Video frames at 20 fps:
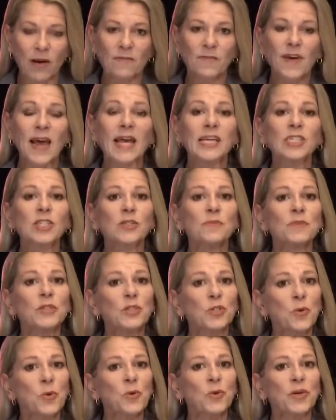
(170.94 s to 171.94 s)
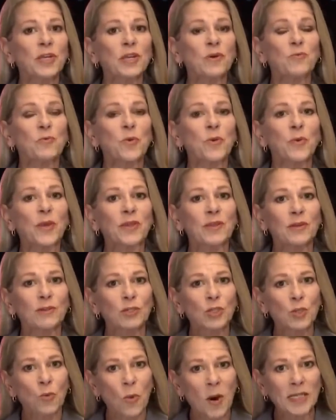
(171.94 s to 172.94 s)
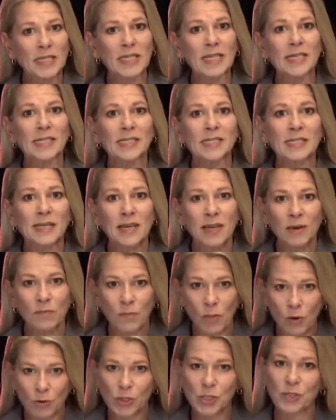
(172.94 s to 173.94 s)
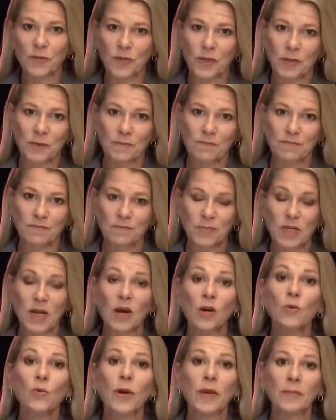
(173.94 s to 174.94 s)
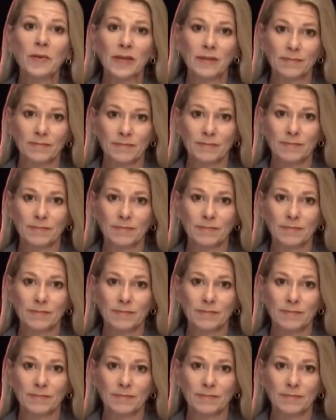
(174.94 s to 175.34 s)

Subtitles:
A vast majority were in their 20s, most of them young women.